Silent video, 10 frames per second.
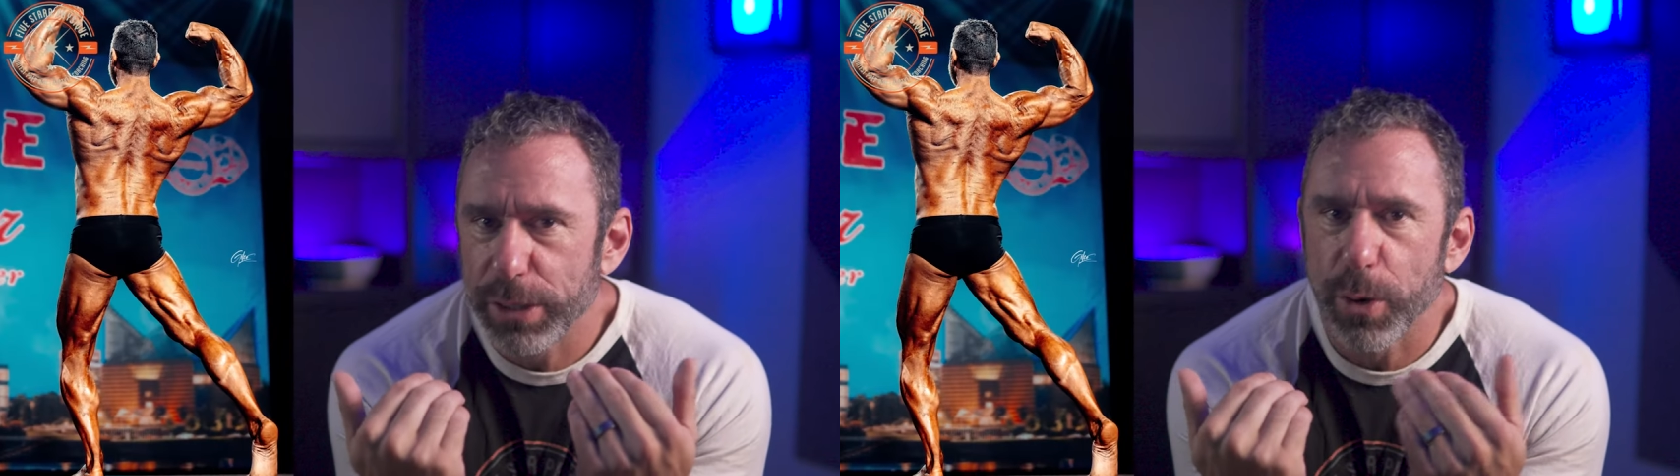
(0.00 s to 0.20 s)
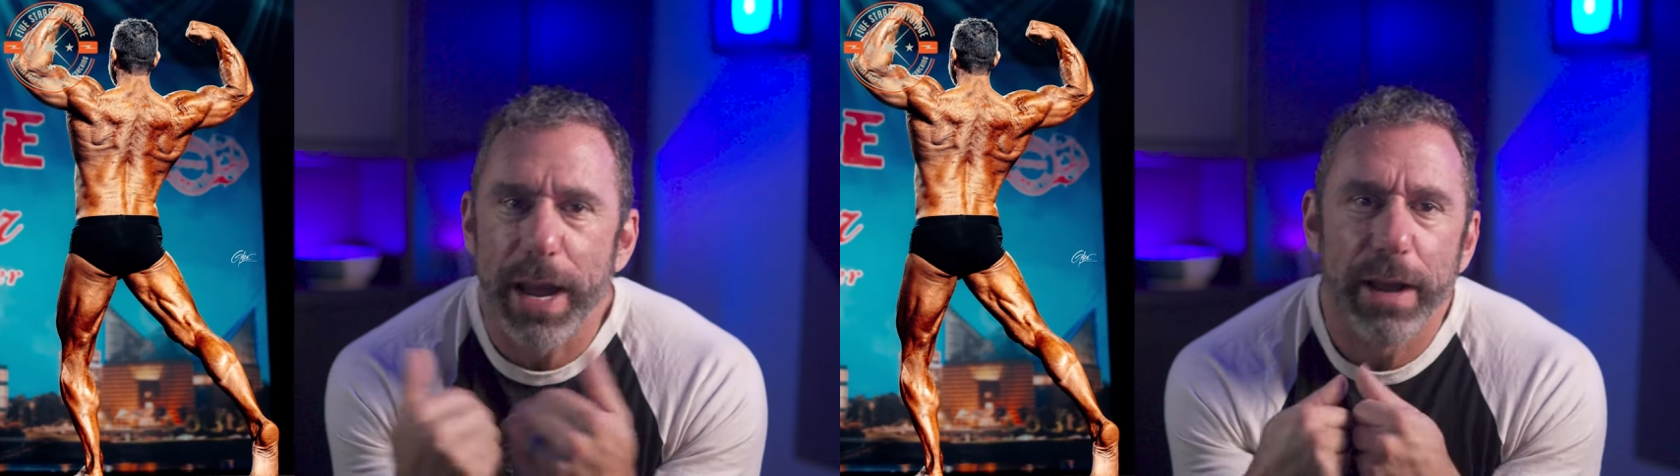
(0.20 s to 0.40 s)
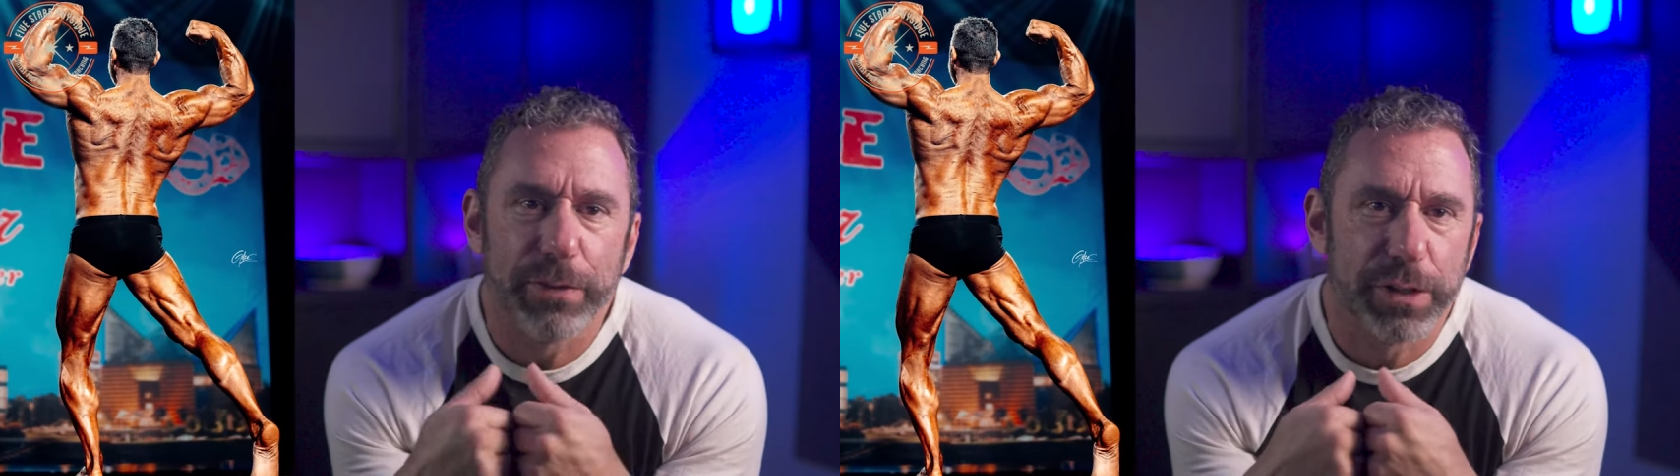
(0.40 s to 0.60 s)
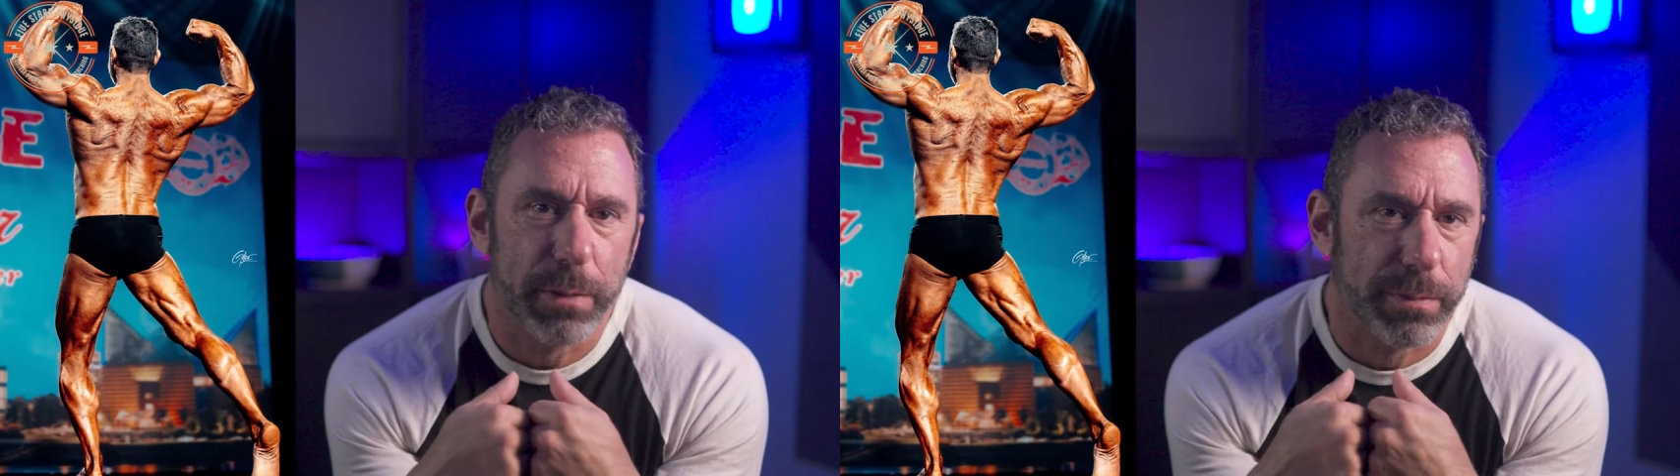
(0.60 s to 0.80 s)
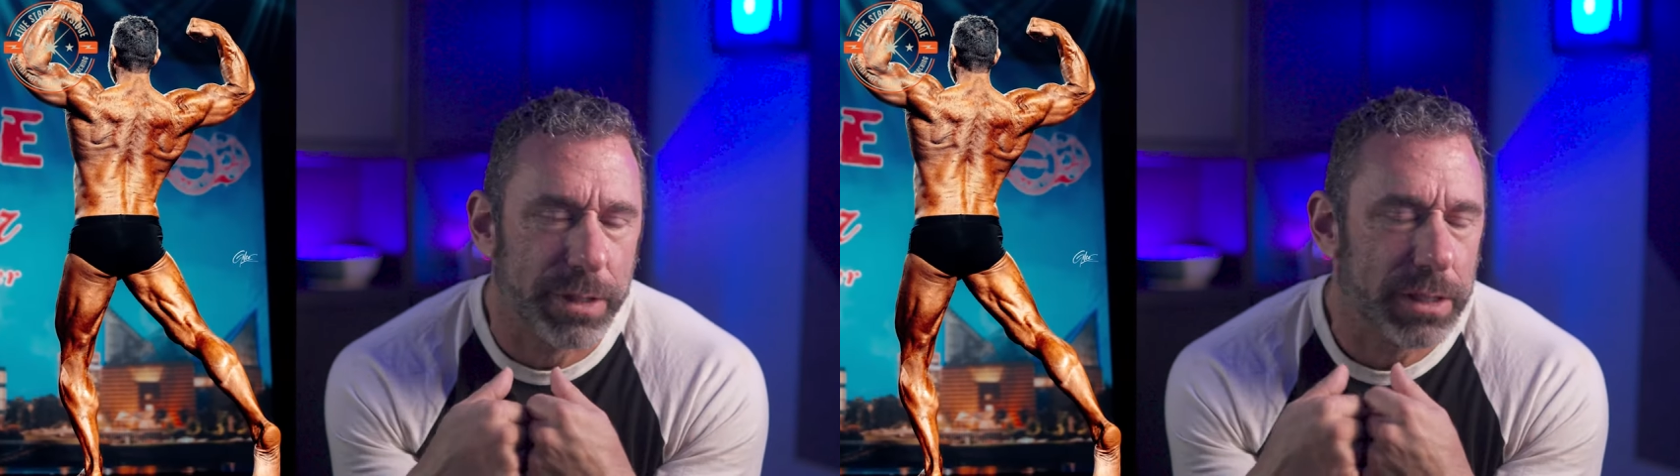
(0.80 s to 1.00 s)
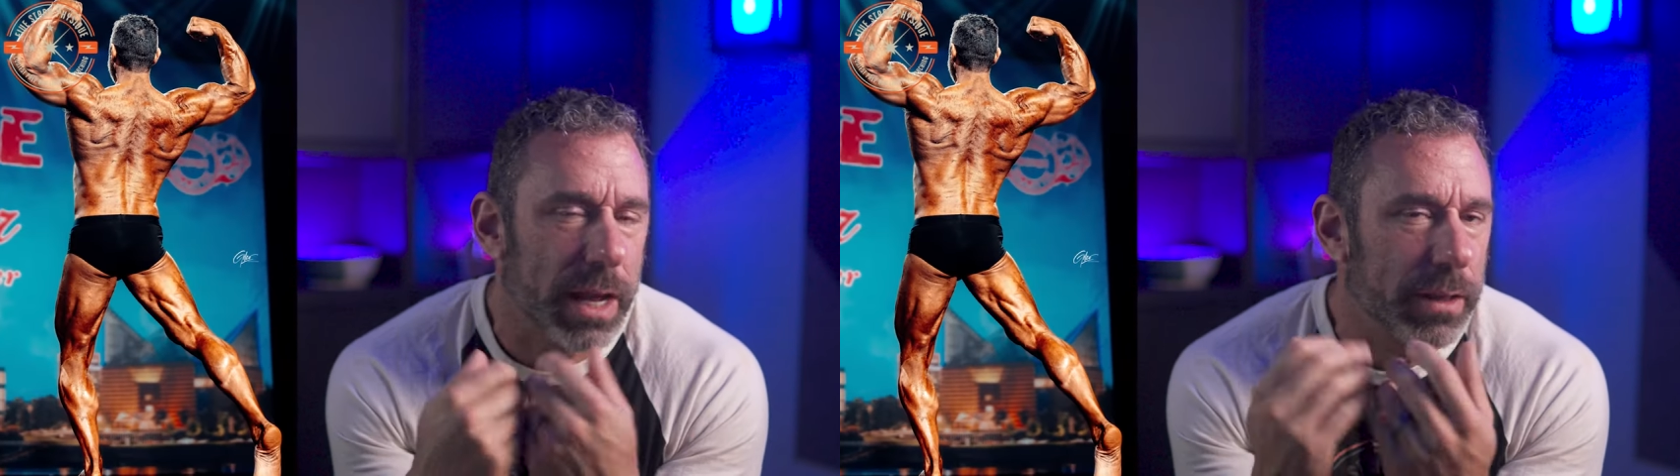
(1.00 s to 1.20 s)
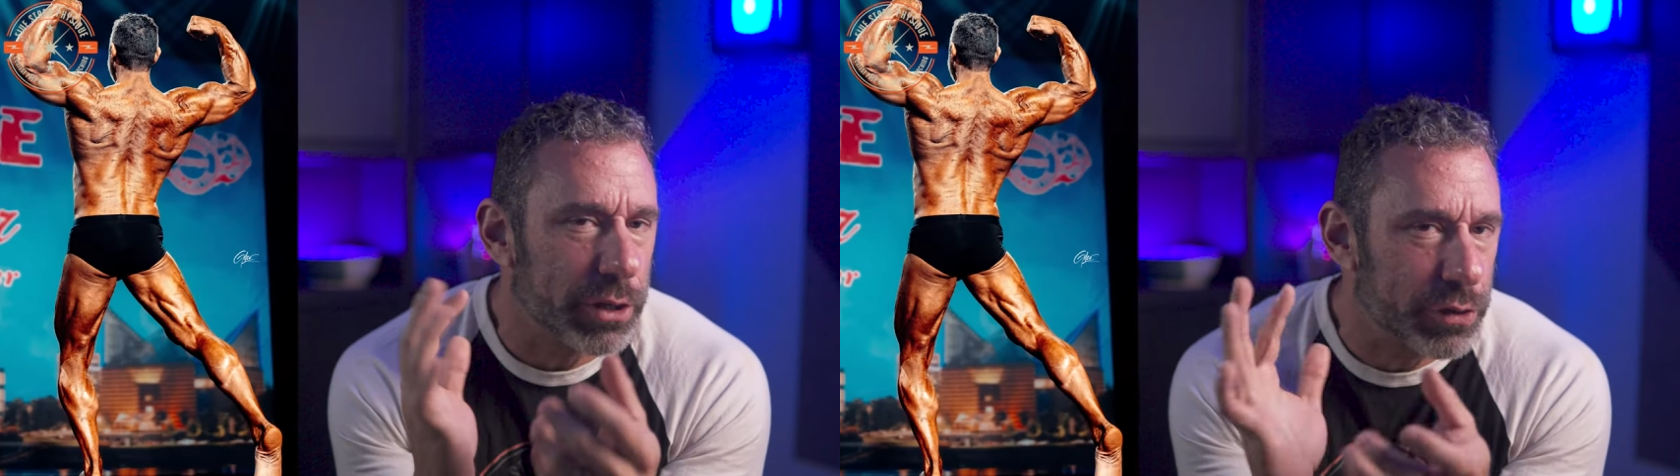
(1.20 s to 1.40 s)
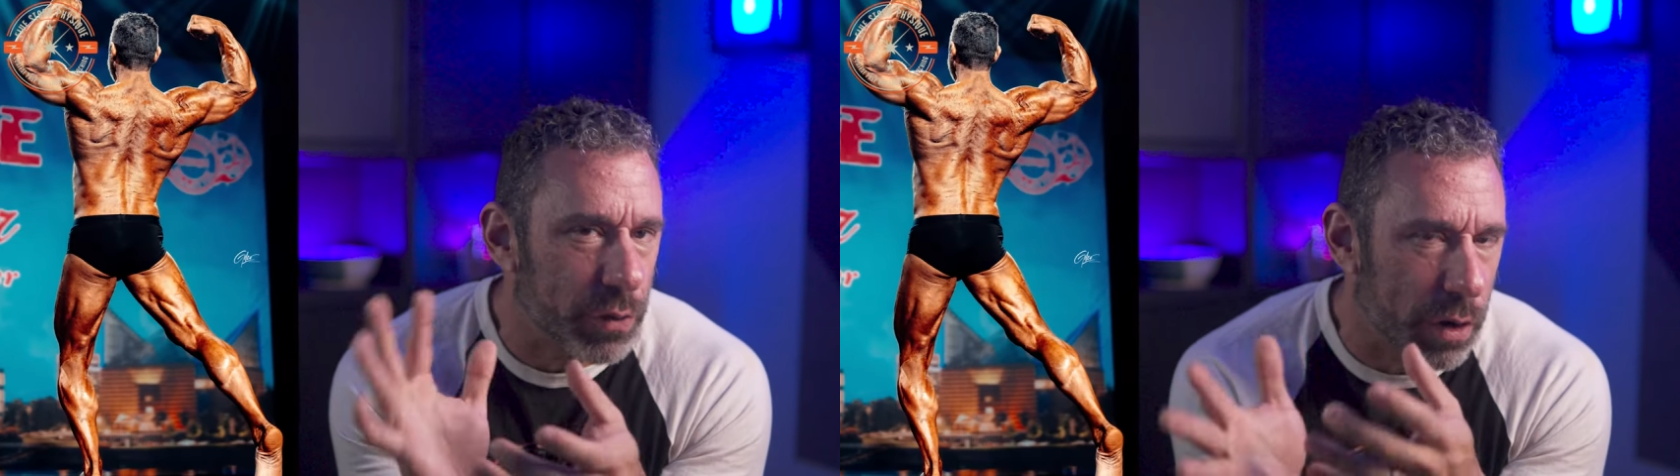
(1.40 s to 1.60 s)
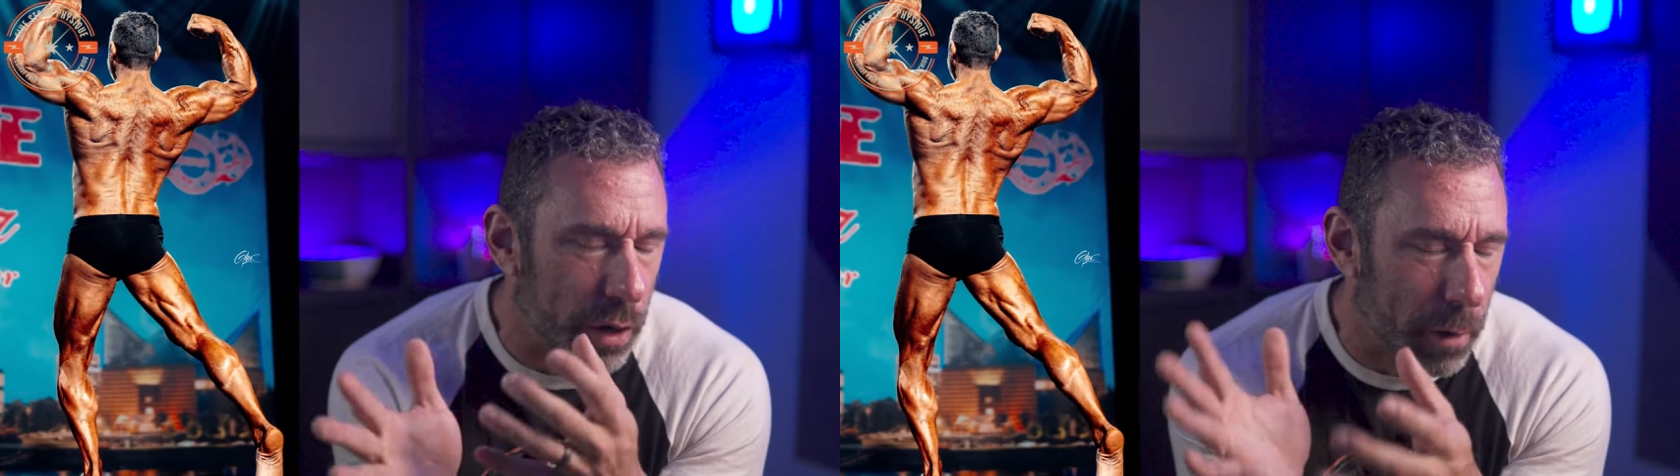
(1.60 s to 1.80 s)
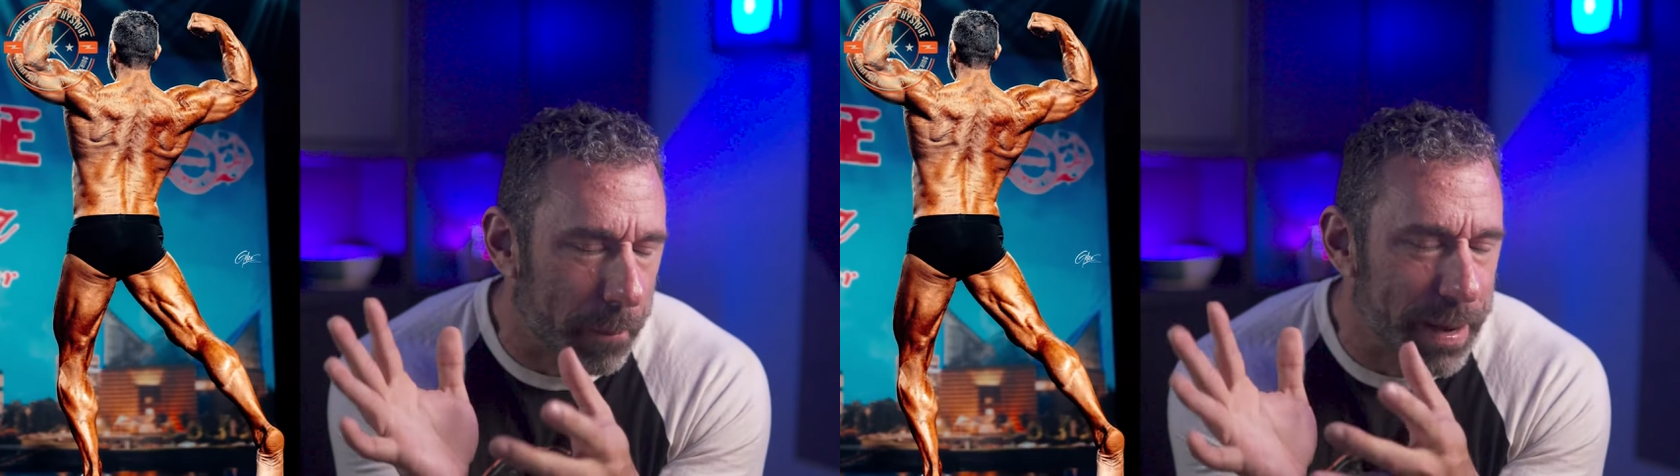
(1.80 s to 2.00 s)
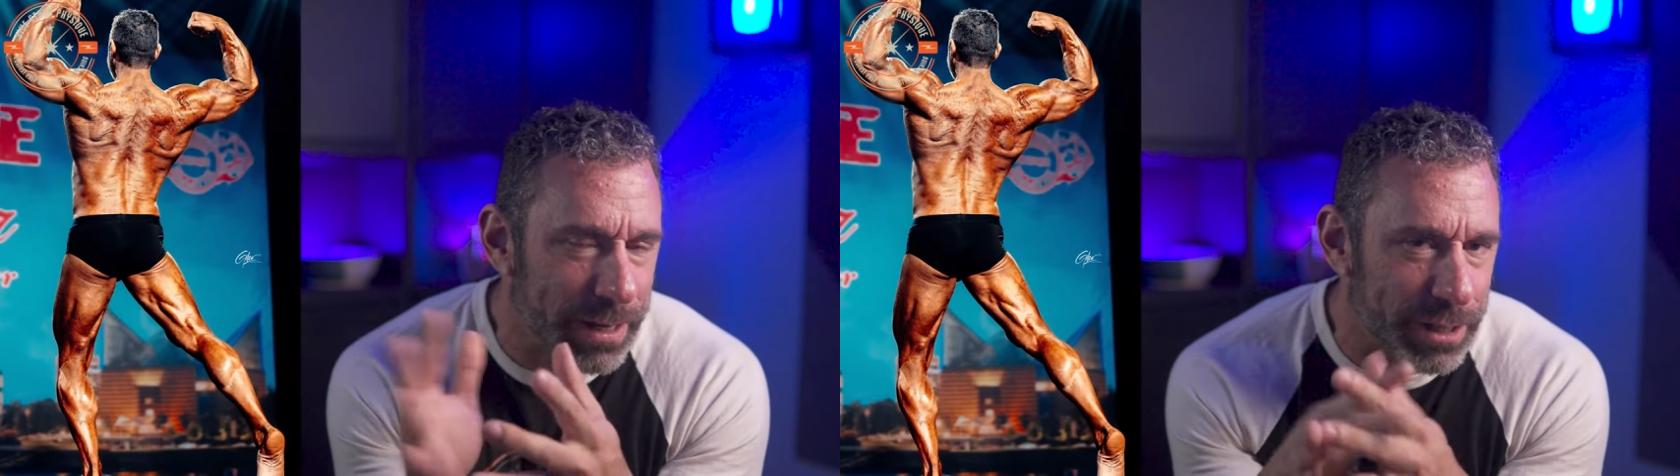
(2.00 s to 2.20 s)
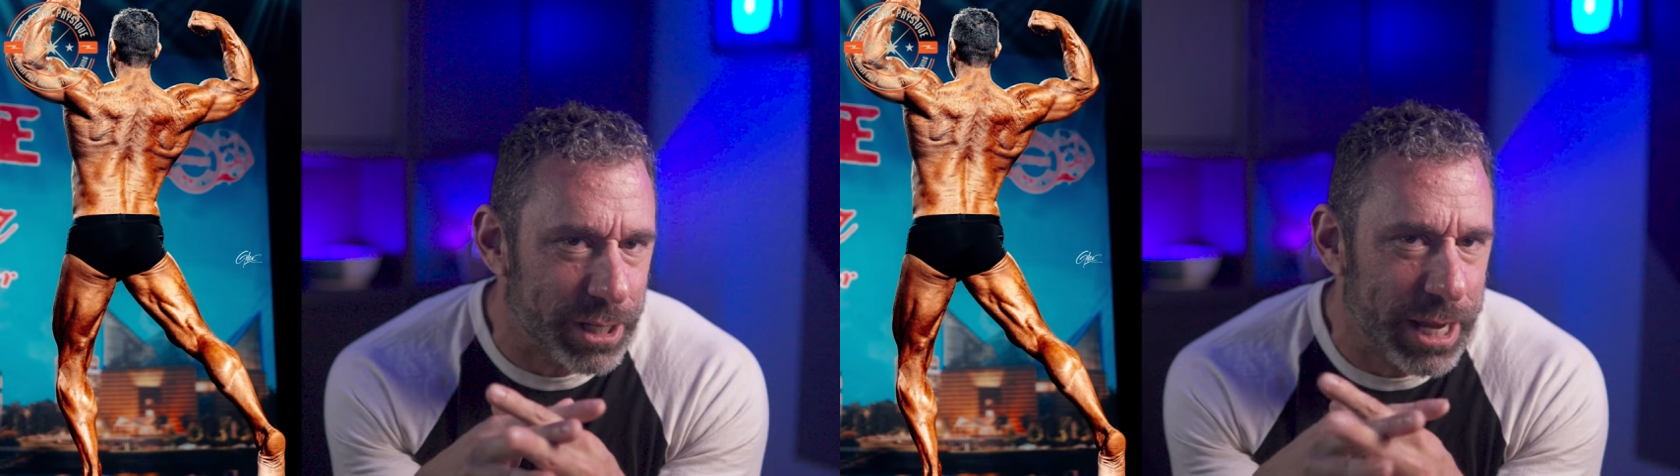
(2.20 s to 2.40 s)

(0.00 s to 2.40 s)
so I have some slightly stronger opinions